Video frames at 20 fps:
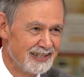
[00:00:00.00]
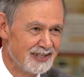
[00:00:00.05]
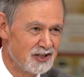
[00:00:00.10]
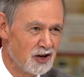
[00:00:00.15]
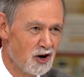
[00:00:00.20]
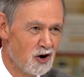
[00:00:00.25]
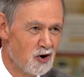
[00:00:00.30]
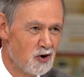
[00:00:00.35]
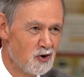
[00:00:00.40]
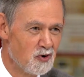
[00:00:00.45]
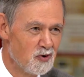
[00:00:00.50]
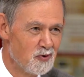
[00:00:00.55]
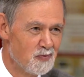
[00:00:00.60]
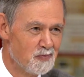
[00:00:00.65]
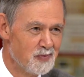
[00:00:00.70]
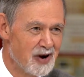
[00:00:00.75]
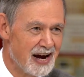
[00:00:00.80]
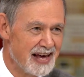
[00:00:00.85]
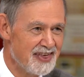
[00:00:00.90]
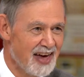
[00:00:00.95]
So
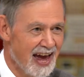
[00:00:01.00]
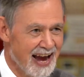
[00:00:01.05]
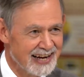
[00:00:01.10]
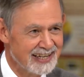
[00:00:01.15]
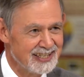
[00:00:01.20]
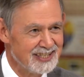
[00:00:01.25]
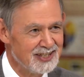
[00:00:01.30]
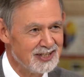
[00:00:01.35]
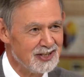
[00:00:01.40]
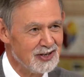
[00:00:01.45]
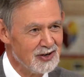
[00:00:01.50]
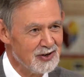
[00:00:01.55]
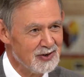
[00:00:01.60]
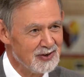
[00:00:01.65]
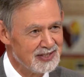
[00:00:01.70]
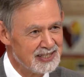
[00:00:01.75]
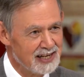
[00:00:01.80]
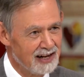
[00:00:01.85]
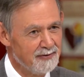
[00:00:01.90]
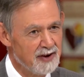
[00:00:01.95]
my thanks
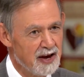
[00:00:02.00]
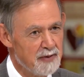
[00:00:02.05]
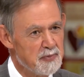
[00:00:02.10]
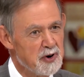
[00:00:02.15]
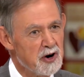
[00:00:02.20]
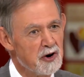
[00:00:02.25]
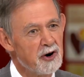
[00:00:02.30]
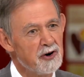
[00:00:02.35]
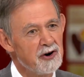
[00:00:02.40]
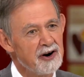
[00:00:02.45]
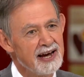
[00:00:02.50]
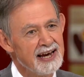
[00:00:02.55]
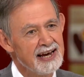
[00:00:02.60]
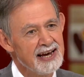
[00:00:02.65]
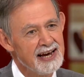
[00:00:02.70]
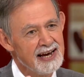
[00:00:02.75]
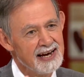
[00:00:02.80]
to Silvia Priori,